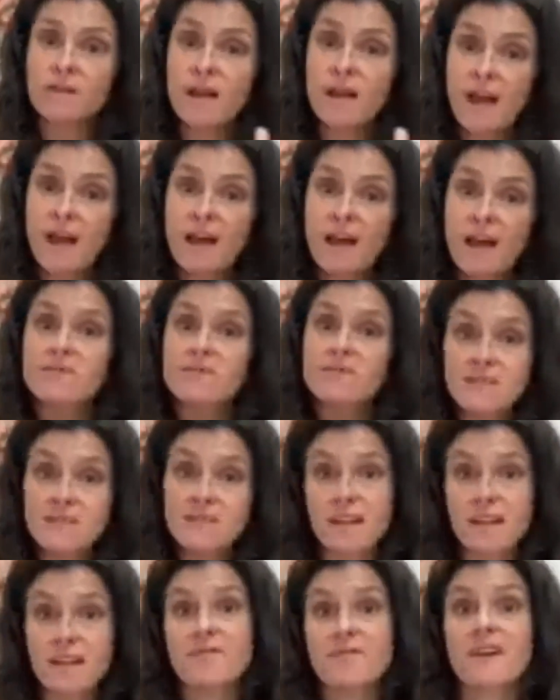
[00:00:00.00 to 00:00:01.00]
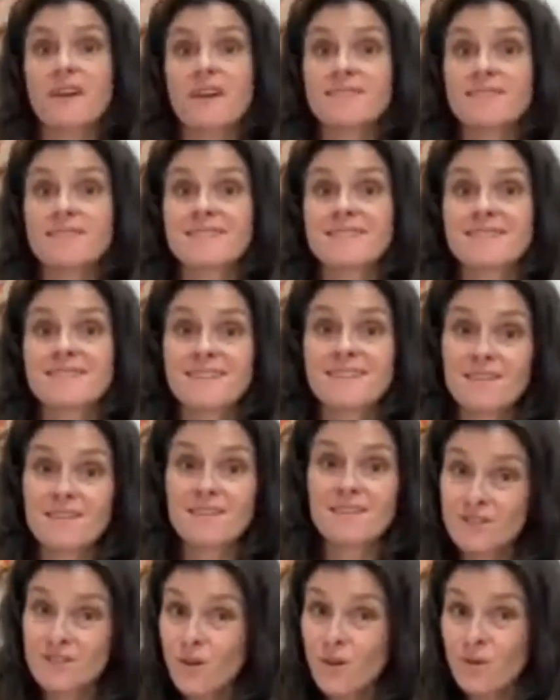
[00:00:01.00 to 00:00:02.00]
have a side effect of
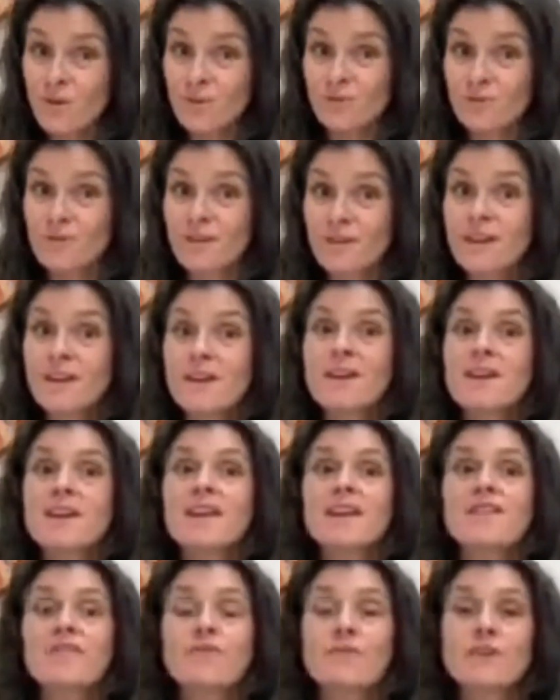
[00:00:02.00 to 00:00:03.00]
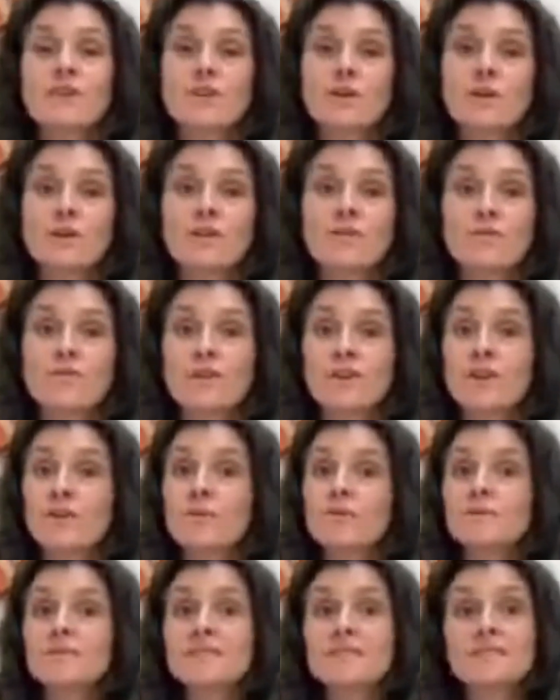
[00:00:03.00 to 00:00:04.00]
its own if we
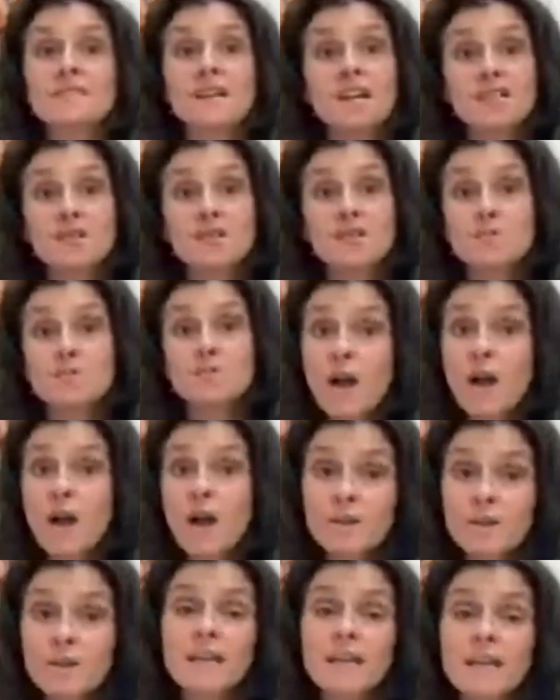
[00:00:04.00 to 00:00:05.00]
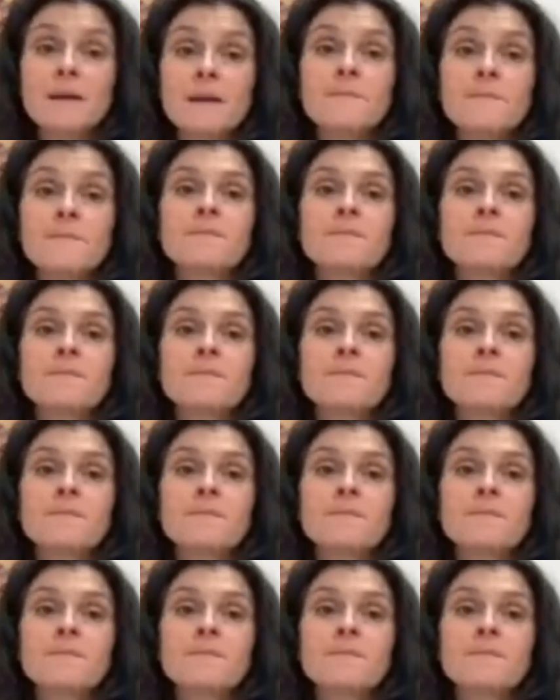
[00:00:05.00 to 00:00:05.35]
don't detox properly,